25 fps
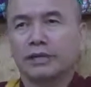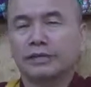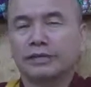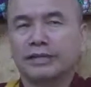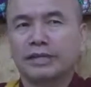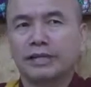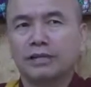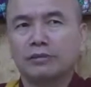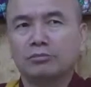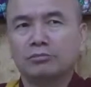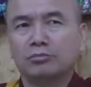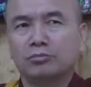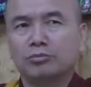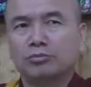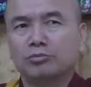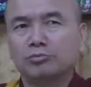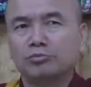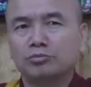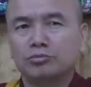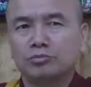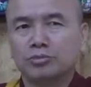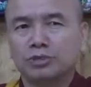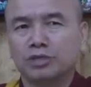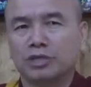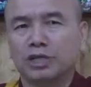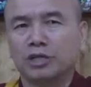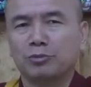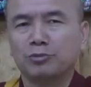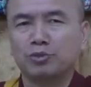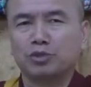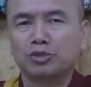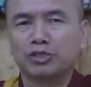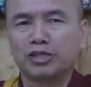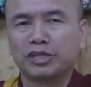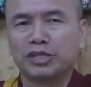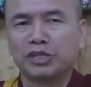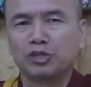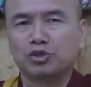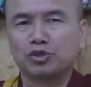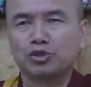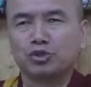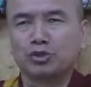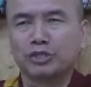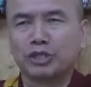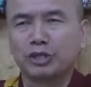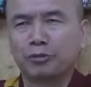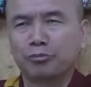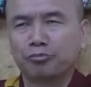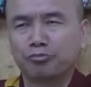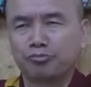Then Shariputra, he
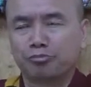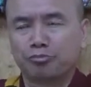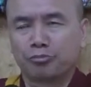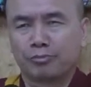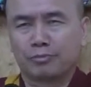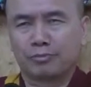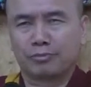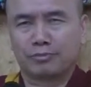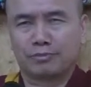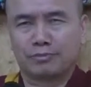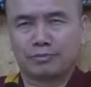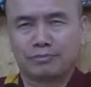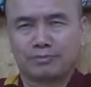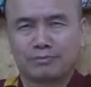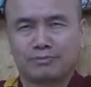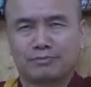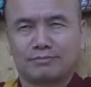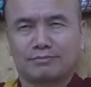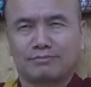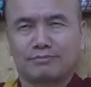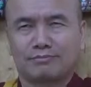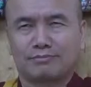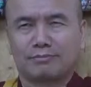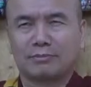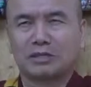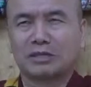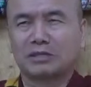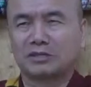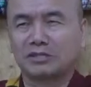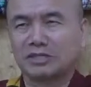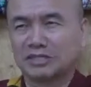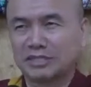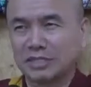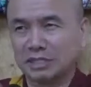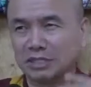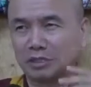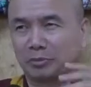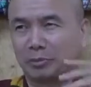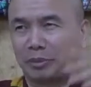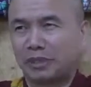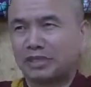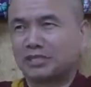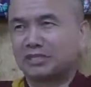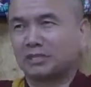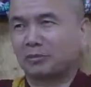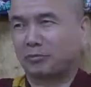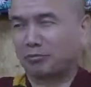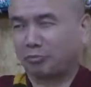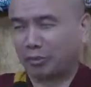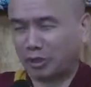stood up. This is the
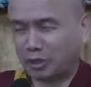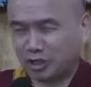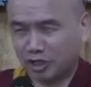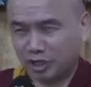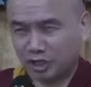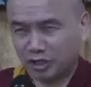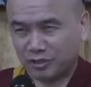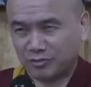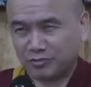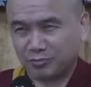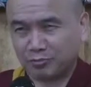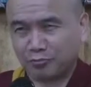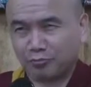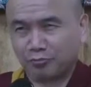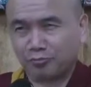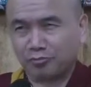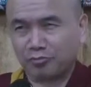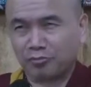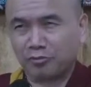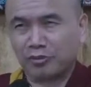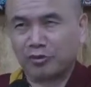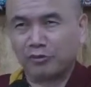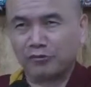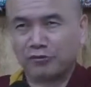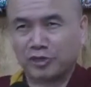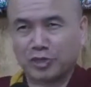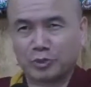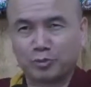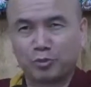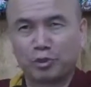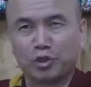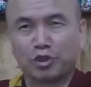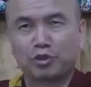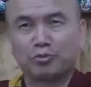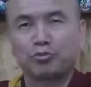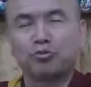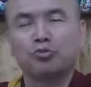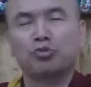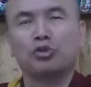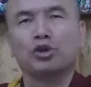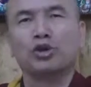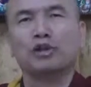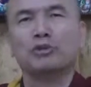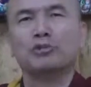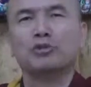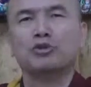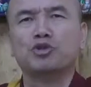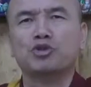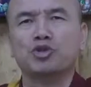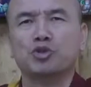basic picture. First point. Point
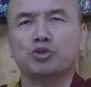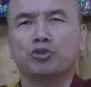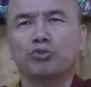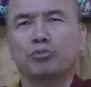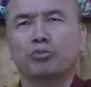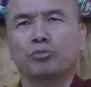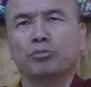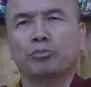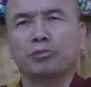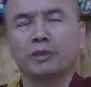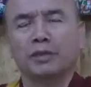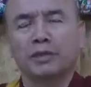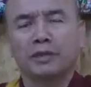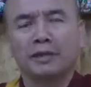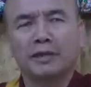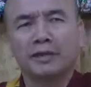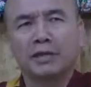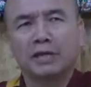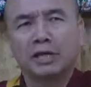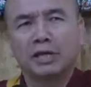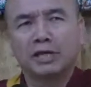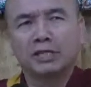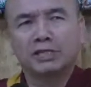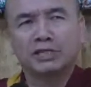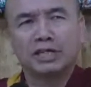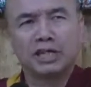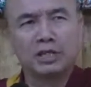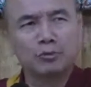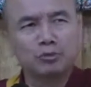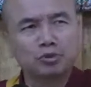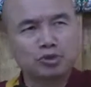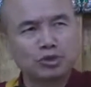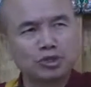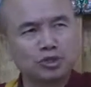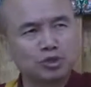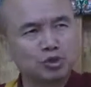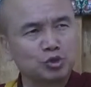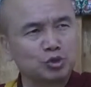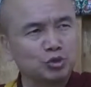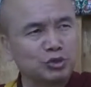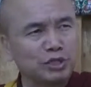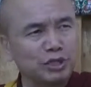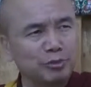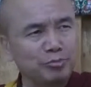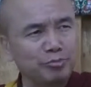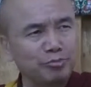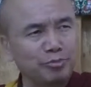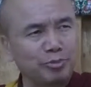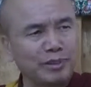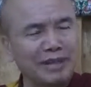number 2. Shariputra stood
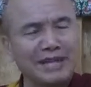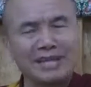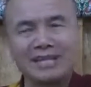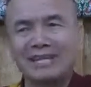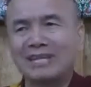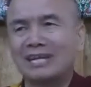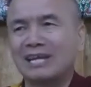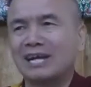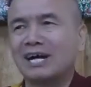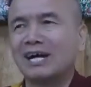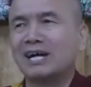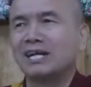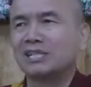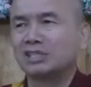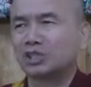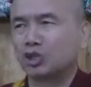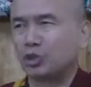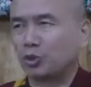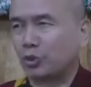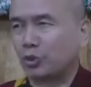up and he asked a